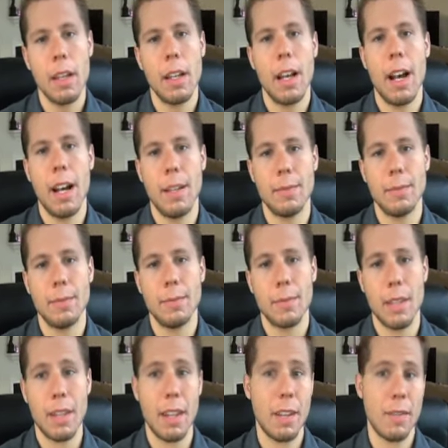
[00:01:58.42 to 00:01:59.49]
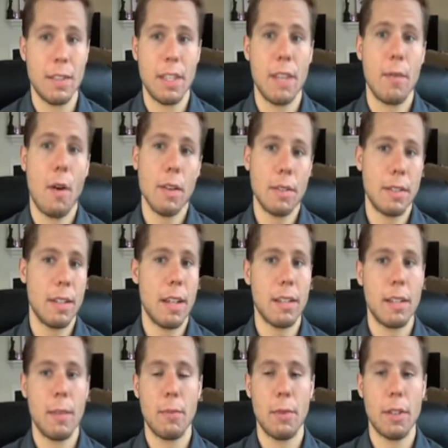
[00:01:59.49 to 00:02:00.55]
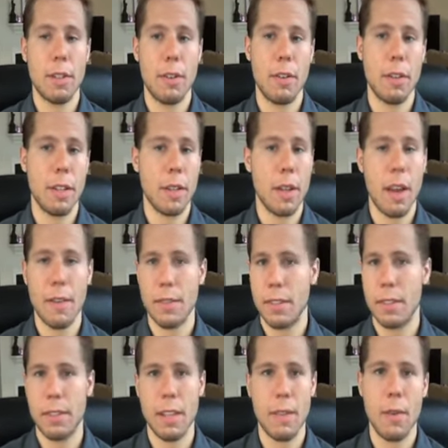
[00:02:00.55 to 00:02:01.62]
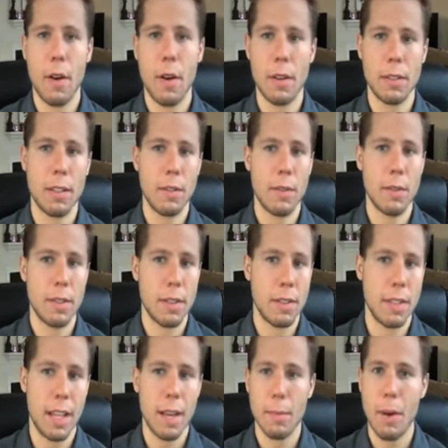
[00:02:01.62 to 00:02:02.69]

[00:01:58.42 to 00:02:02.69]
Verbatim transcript: Um, and then if Steve Austin ends up returning, you have Steve Austin versus CM